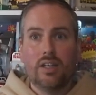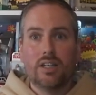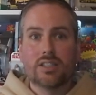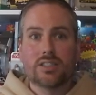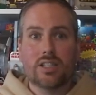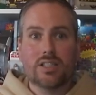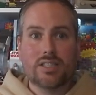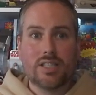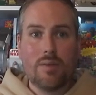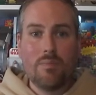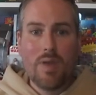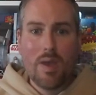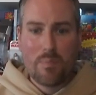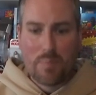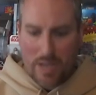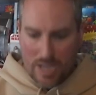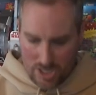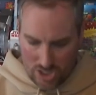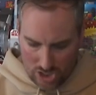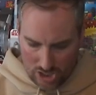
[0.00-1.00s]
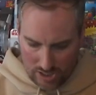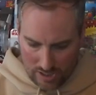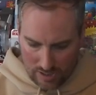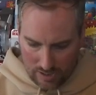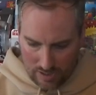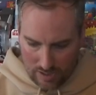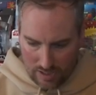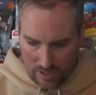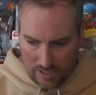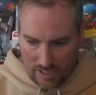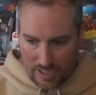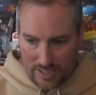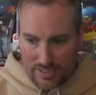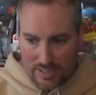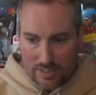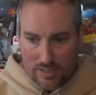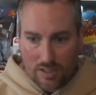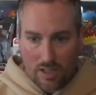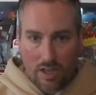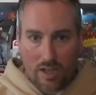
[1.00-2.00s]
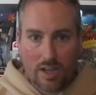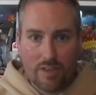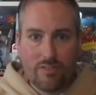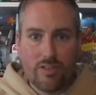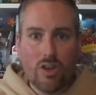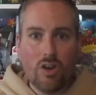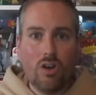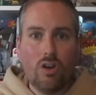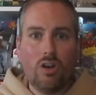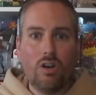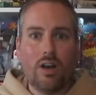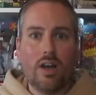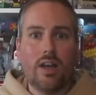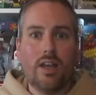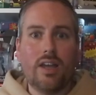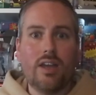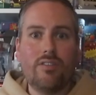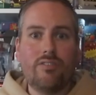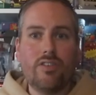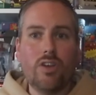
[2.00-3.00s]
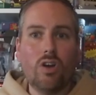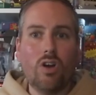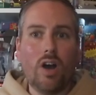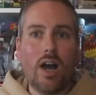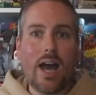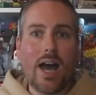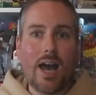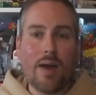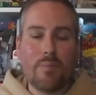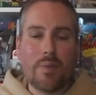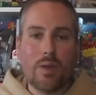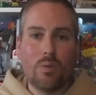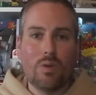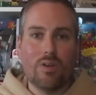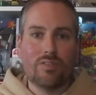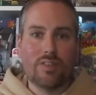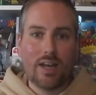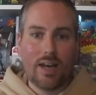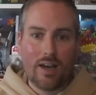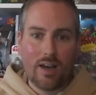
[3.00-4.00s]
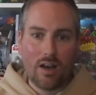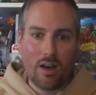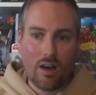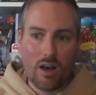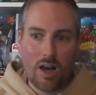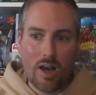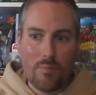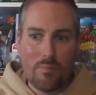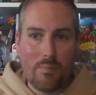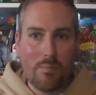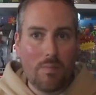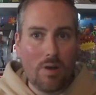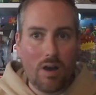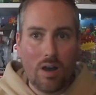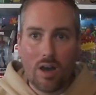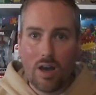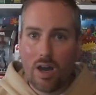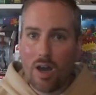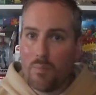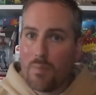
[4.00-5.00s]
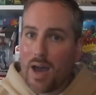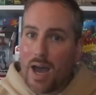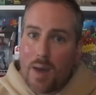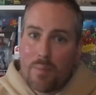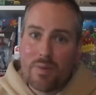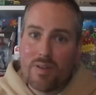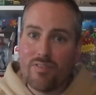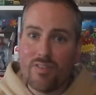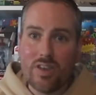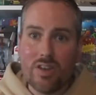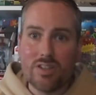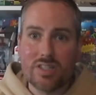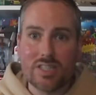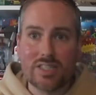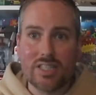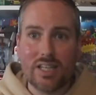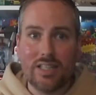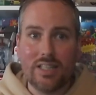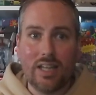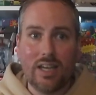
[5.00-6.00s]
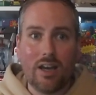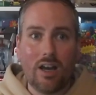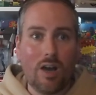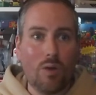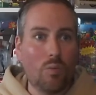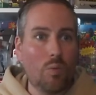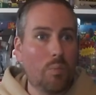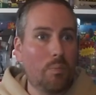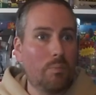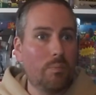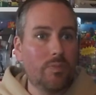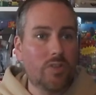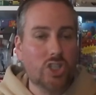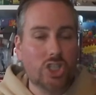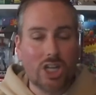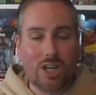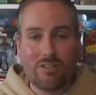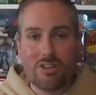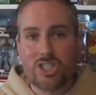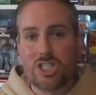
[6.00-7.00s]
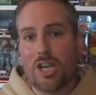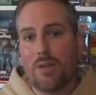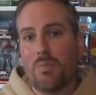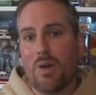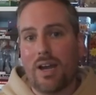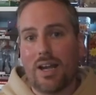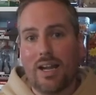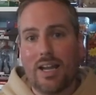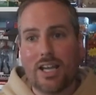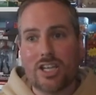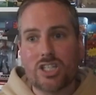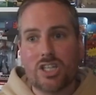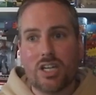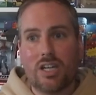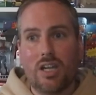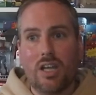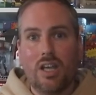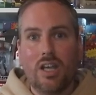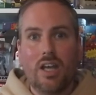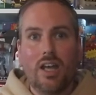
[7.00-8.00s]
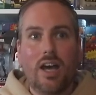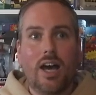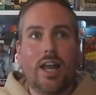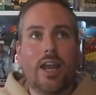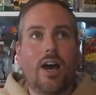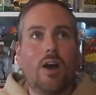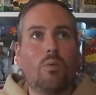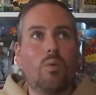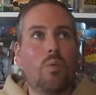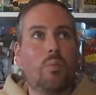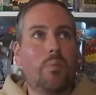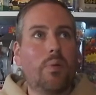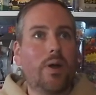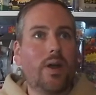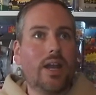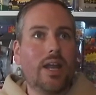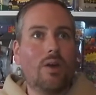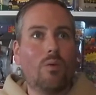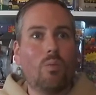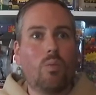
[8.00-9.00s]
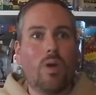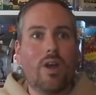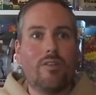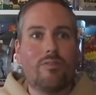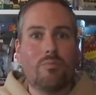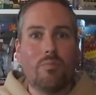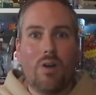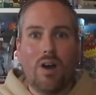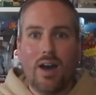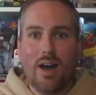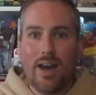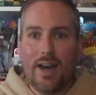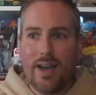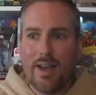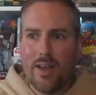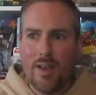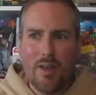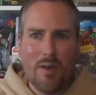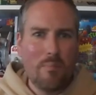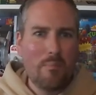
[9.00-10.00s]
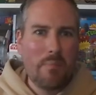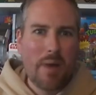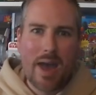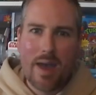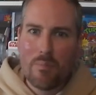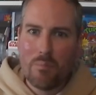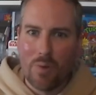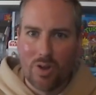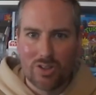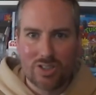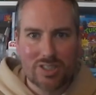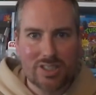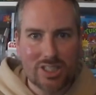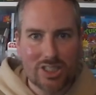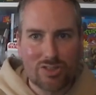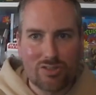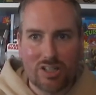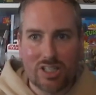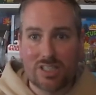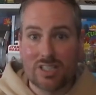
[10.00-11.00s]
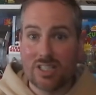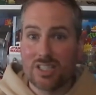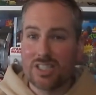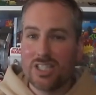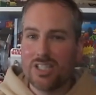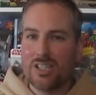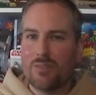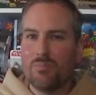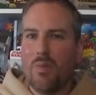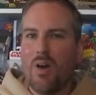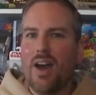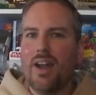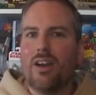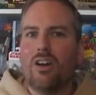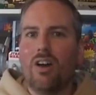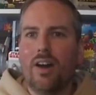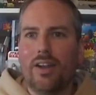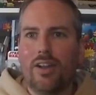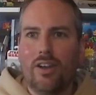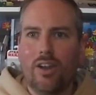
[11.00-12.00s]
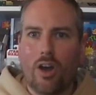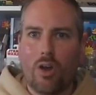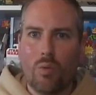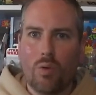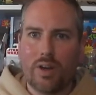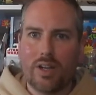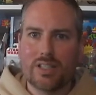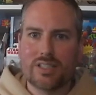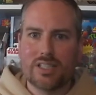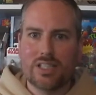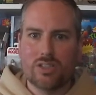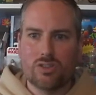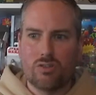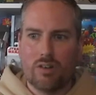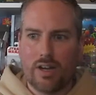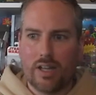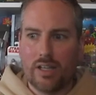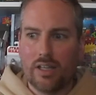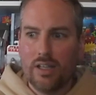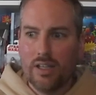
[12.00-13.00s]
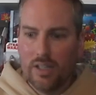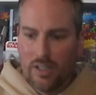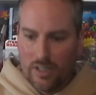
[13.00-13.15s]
So he sent me a picture. I said, look, if you're happy with that, I'm happy for you to send it. I will cherish it in my collection and I will put it with my pet monsters, for instance. You might kind of know what this is already.